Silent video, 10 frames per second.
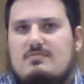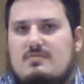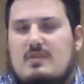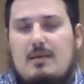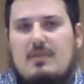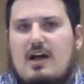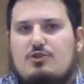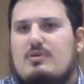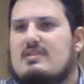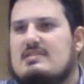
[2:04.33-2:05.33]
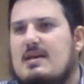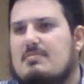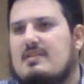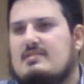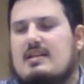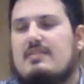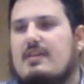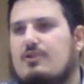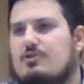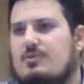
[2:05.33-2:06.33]
I'm not doing the same things that
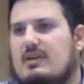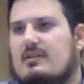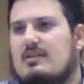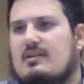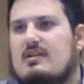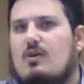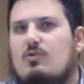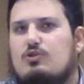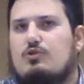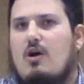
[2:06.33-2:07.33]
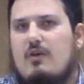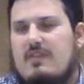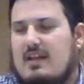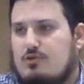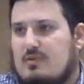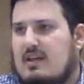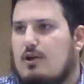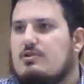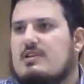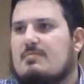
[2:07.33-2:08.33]
they're doing. Do they
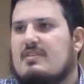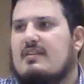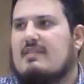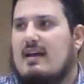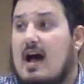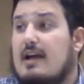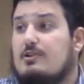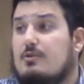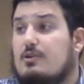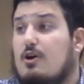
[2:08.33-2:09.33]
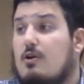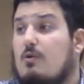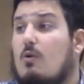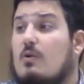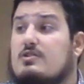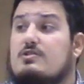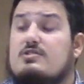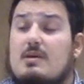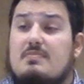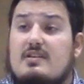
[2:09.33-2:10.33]
know something that I don't know, or is there
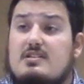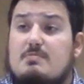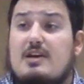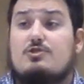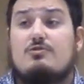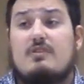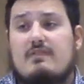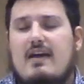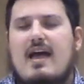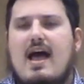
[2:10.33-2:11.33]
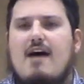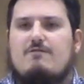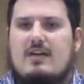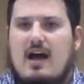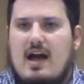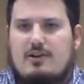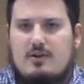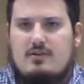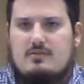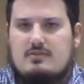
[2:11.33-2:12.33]
something special that they have that
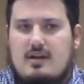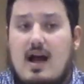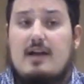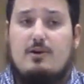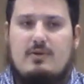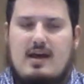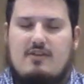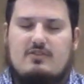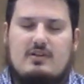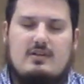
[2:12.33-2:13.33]
I don't have?